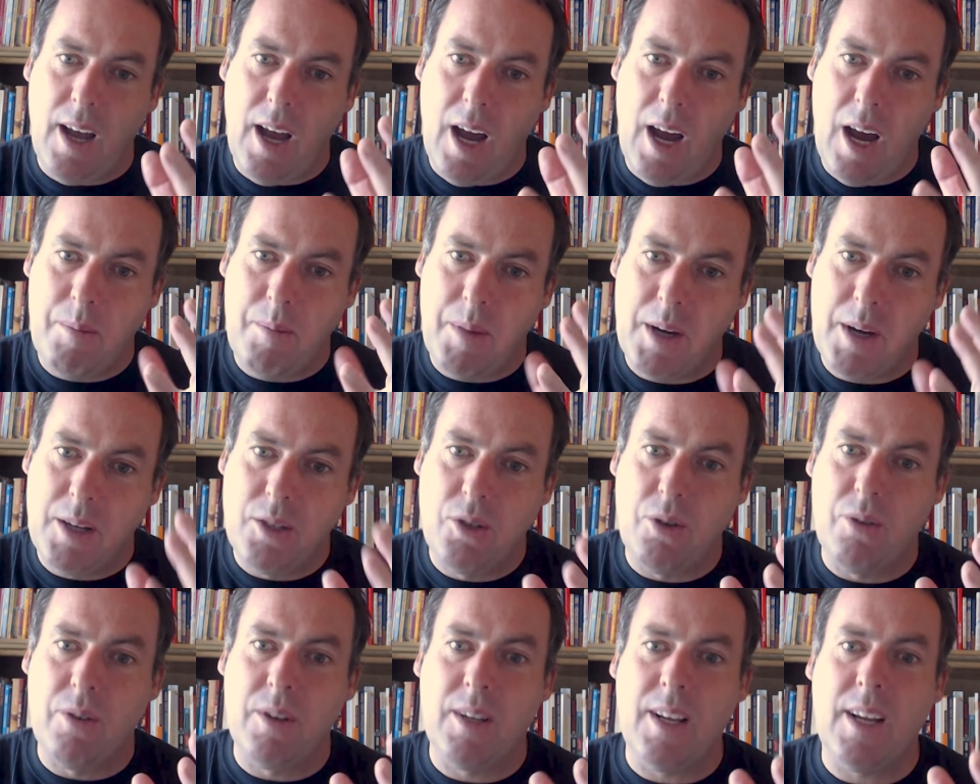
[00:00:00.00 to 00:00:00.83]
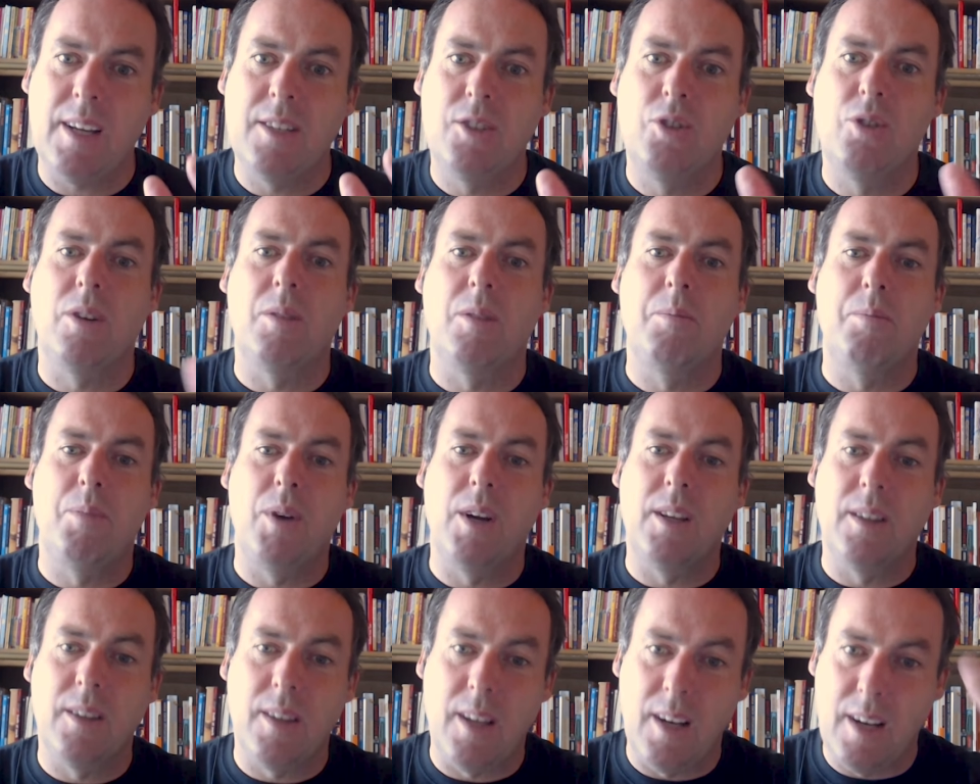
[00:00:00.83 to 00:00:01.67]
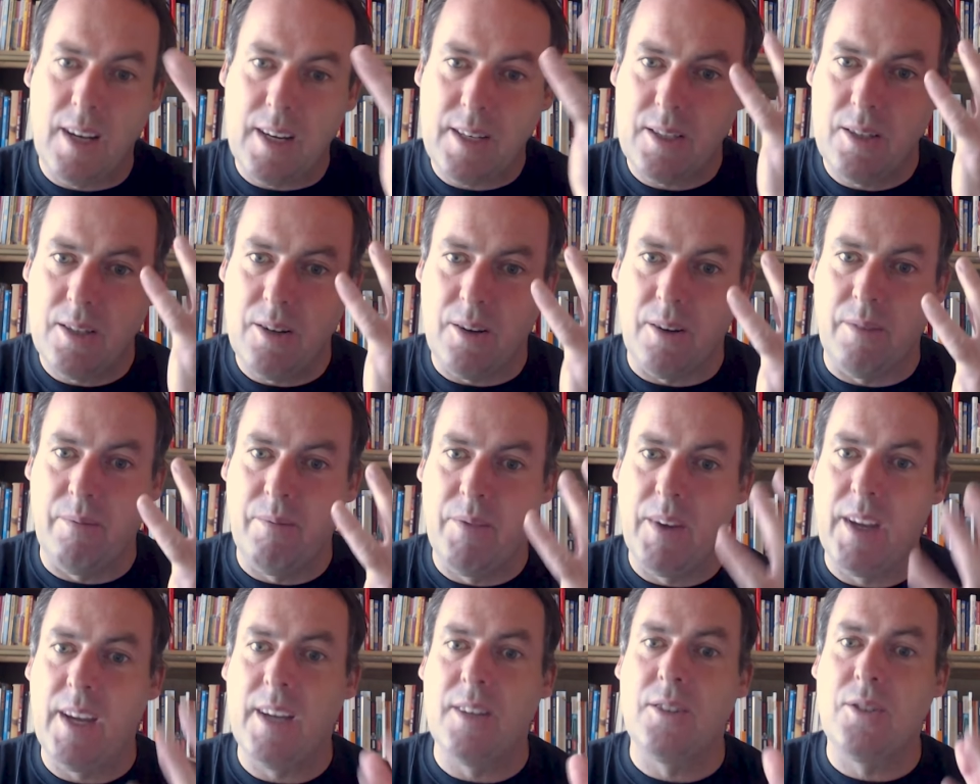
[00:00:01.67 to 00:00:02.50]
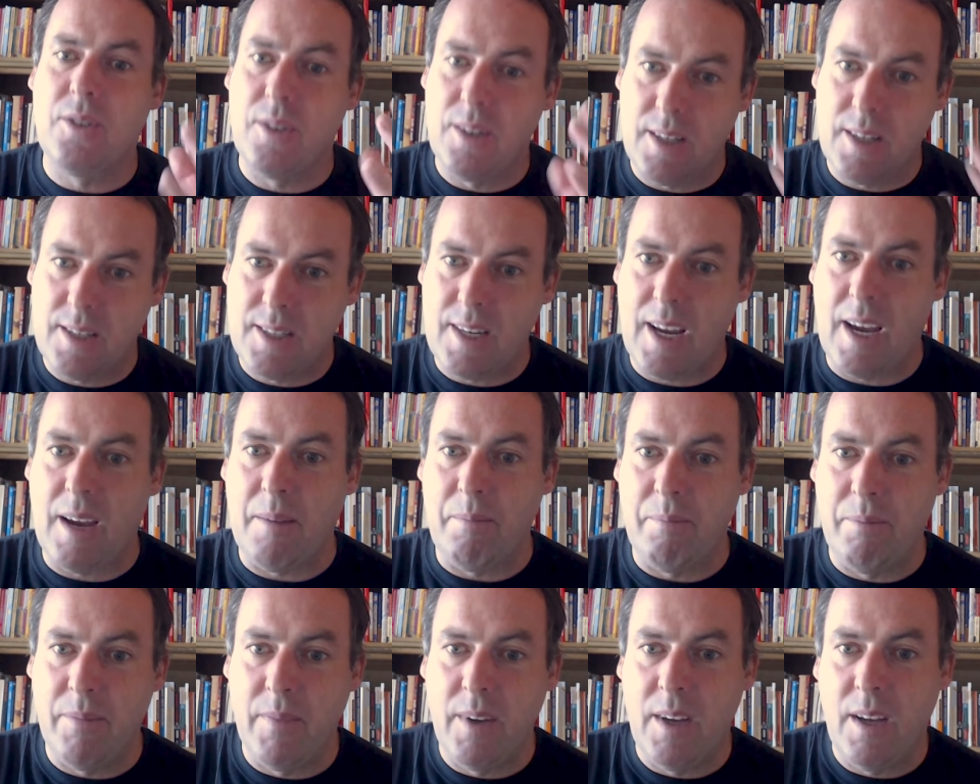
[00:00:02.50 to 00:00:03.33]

And by doing that, you can bring the listener into the same.